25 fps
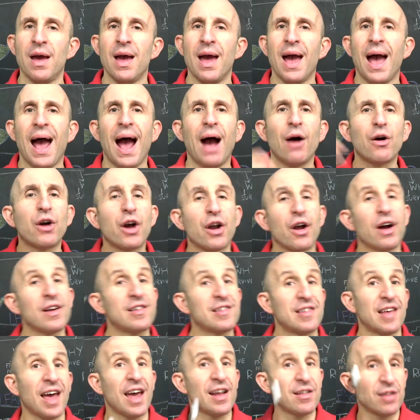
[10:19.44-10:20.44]
How could I
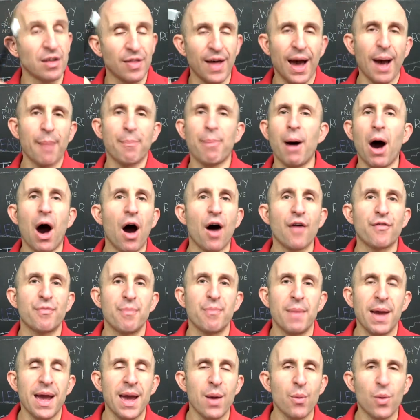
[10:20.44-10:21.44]
say to that part of
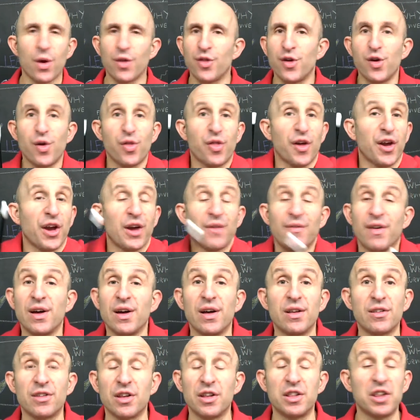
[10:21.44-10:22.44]
me, whether you think of it
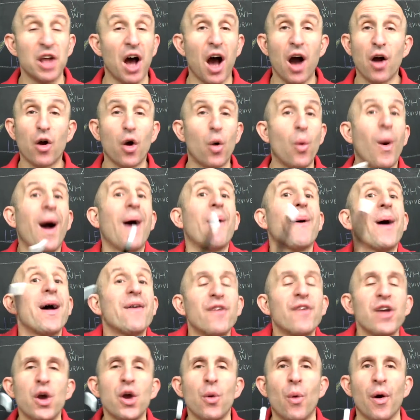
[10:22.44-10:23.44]
as a duck or
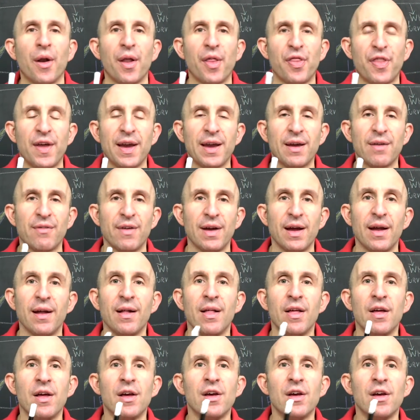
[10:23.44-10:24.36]
however you want to think of it,